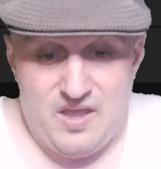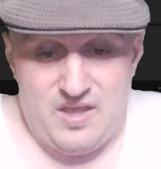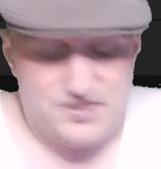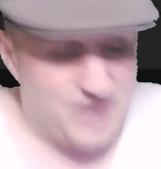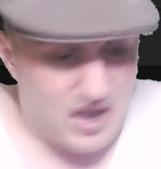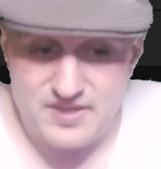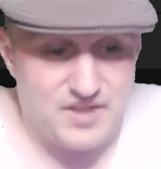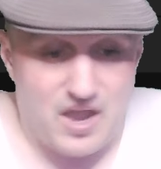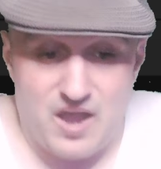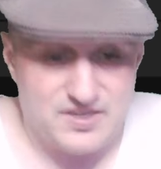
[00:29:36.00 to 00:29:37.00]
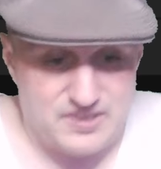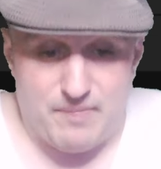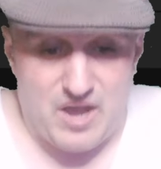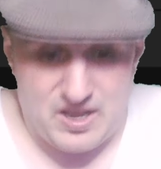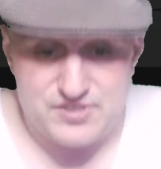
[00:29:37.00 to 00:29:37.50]
Song Yadong is a
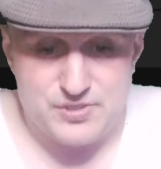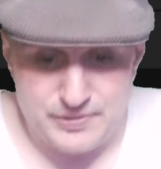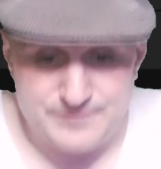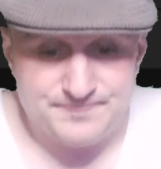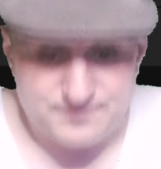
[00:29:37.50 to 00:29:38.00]
monster.